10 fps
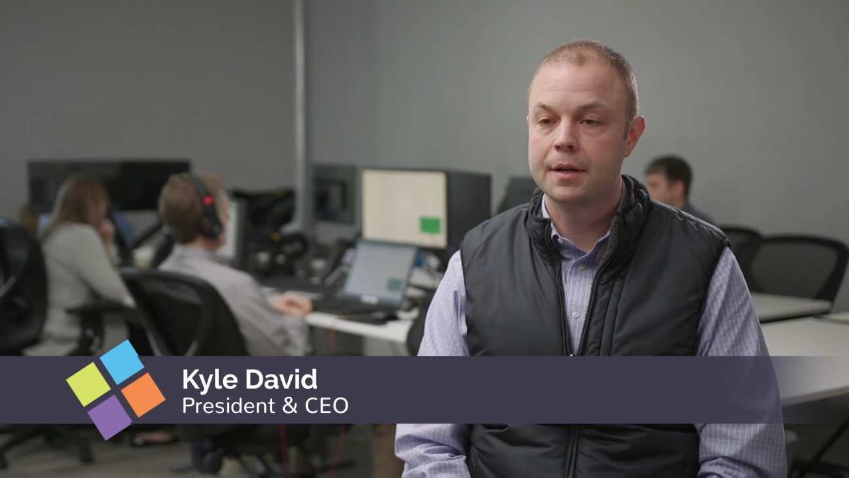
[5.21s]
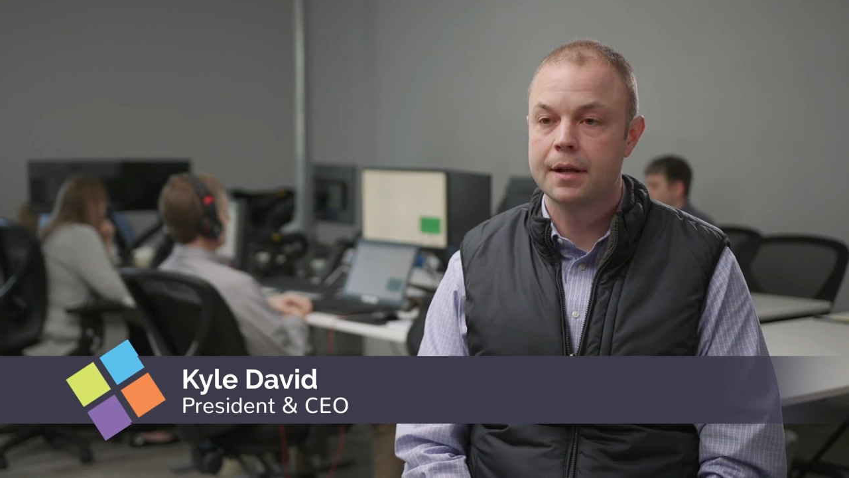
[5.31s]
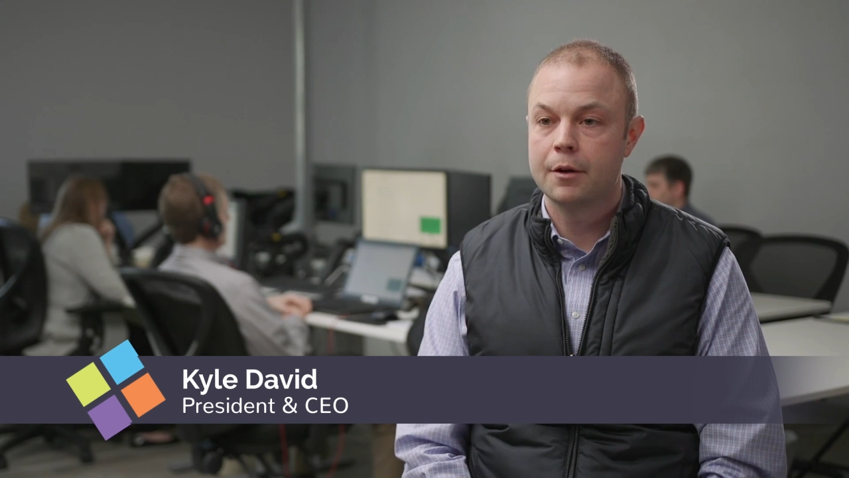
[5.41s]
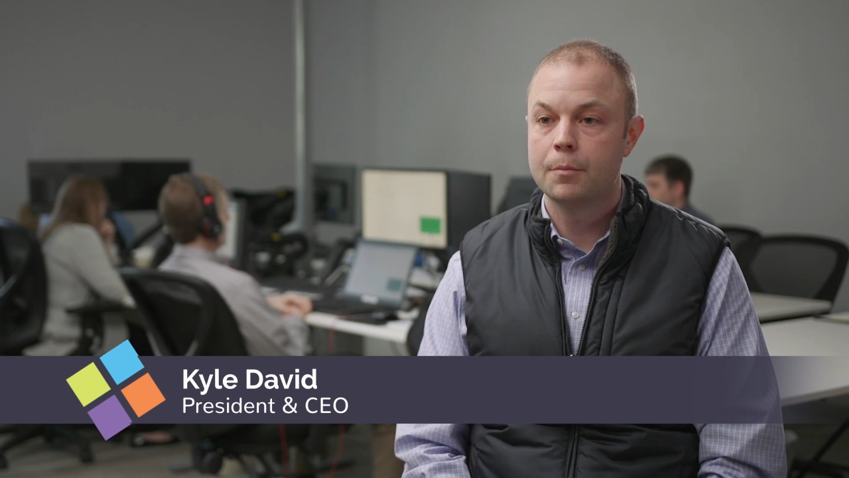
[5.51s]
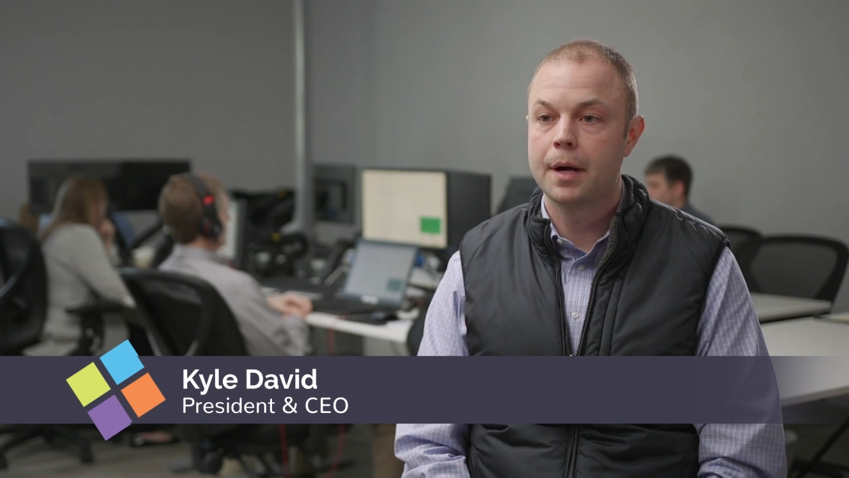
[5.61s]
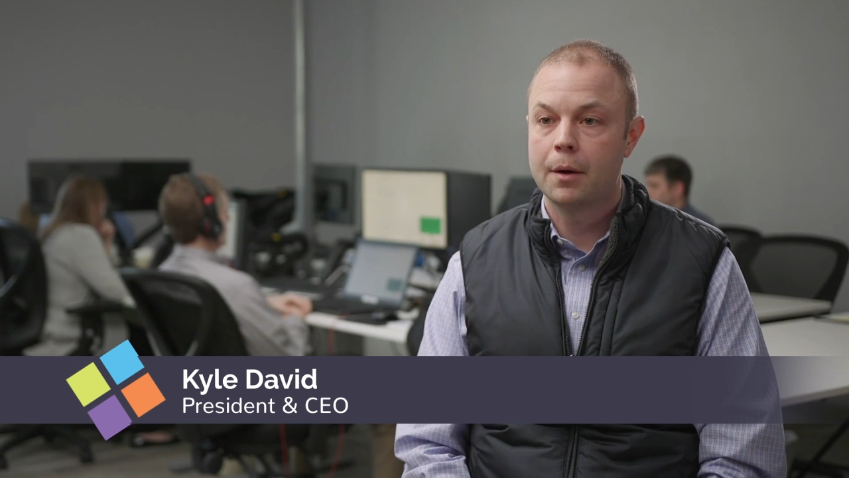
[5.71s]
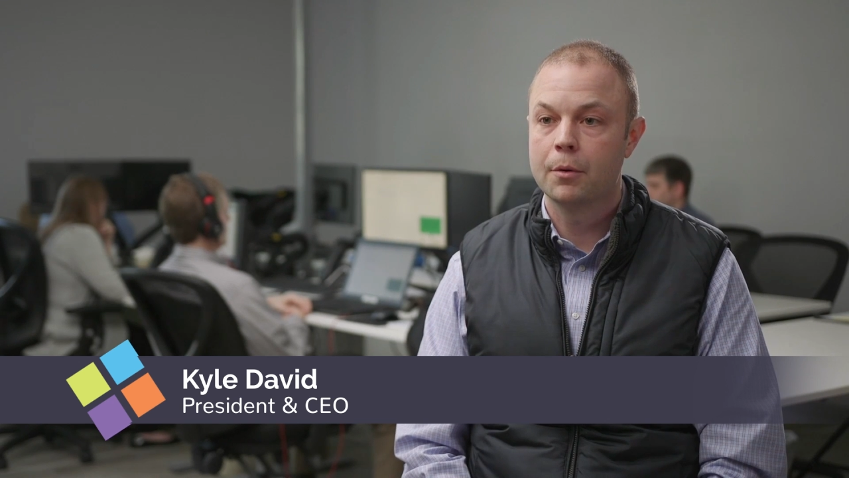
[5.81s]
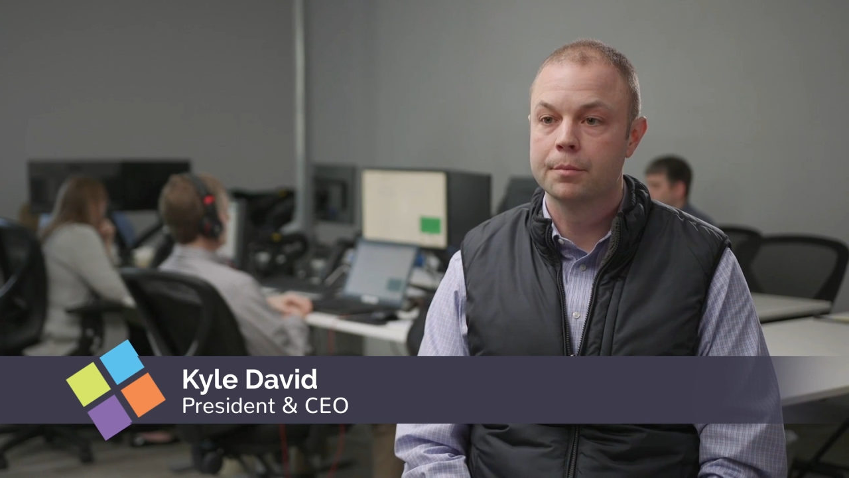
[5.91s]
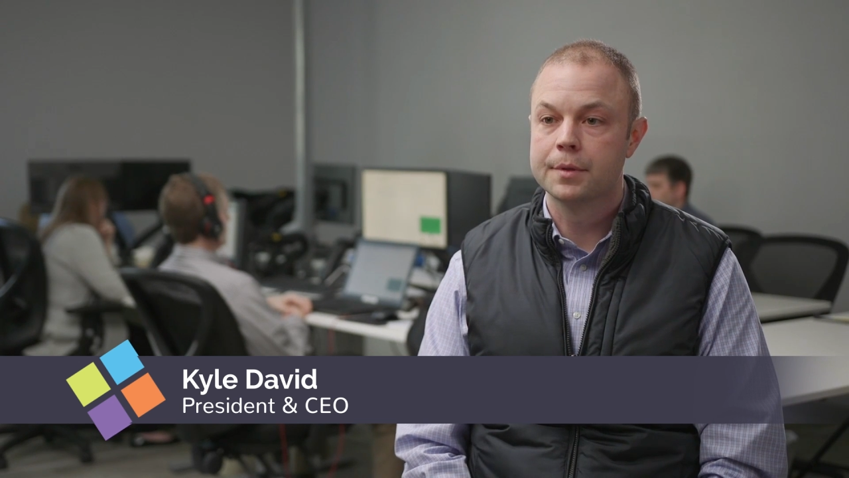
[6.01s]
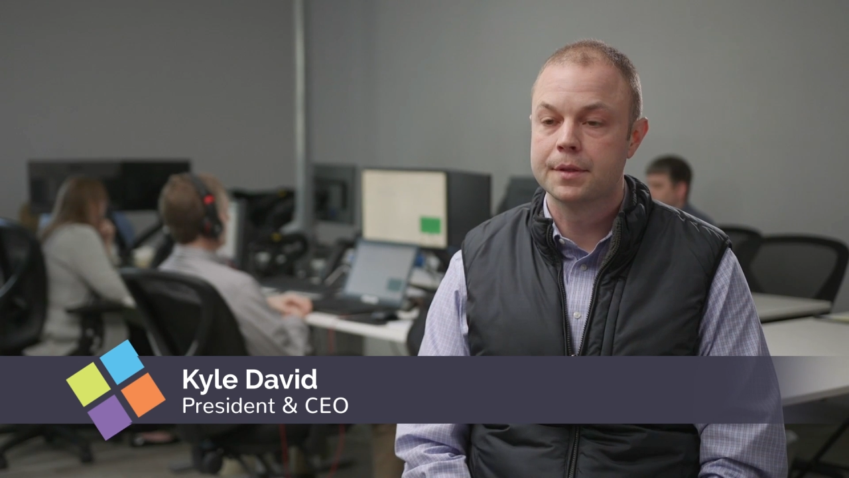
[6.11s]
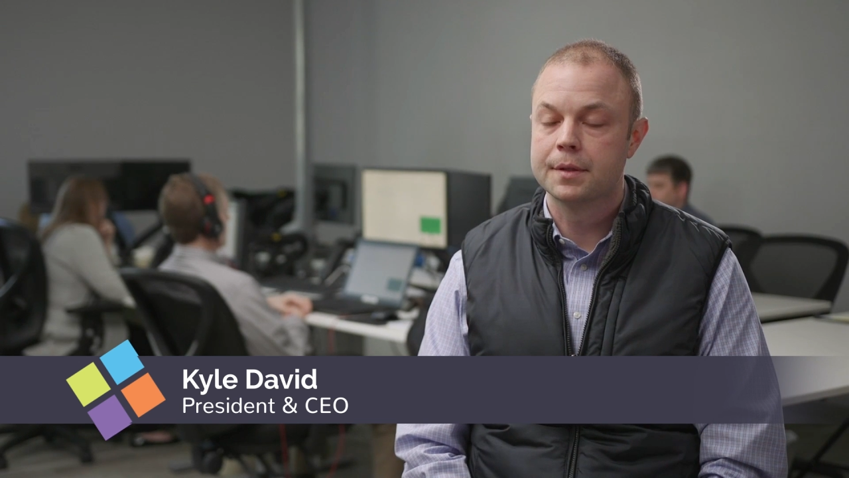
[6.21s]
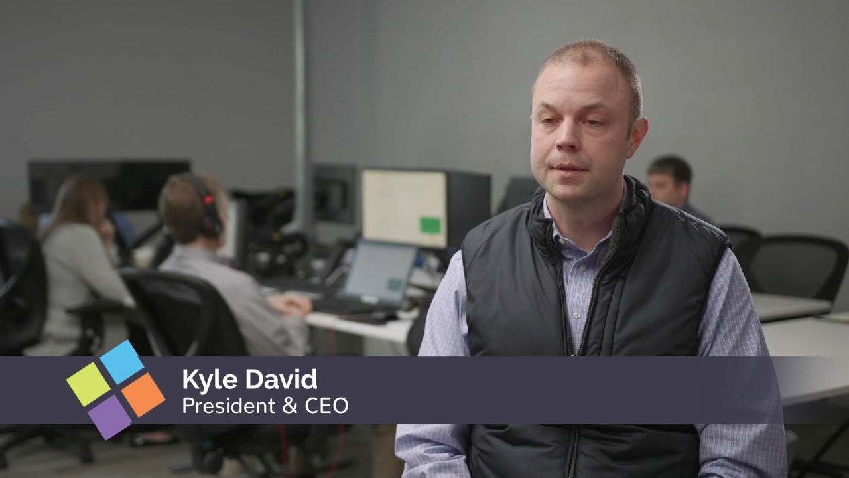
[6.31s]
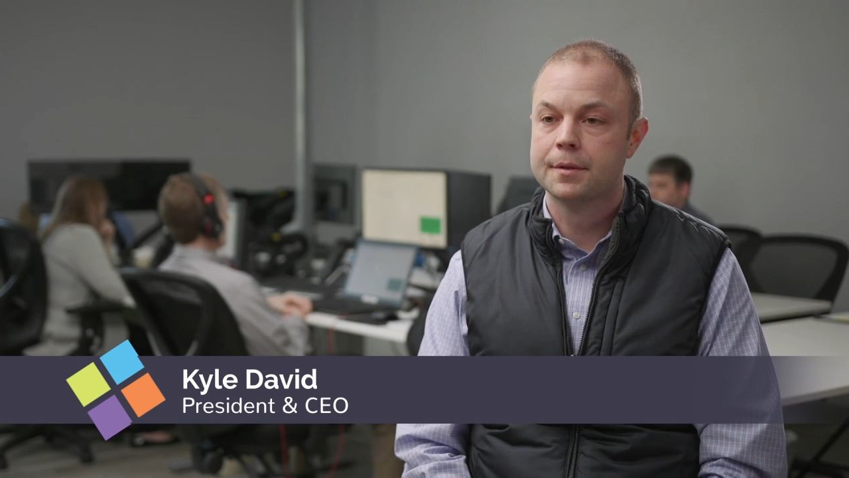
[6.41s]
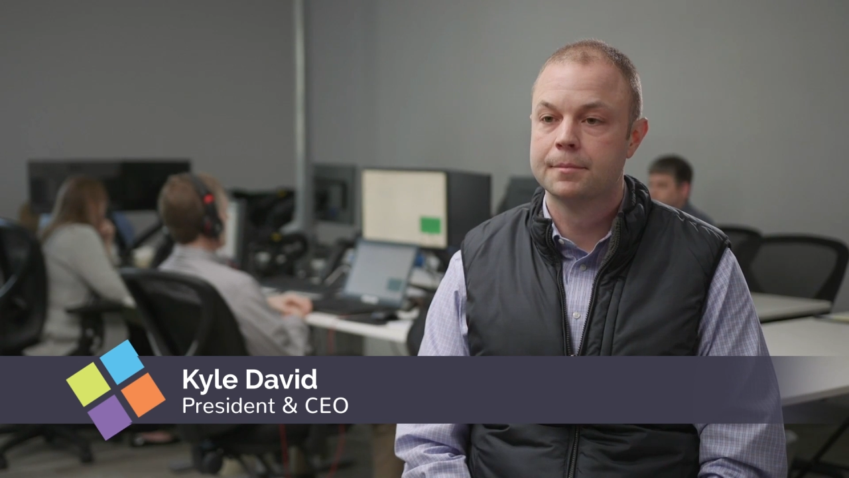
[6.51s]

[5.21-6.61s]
to help power business.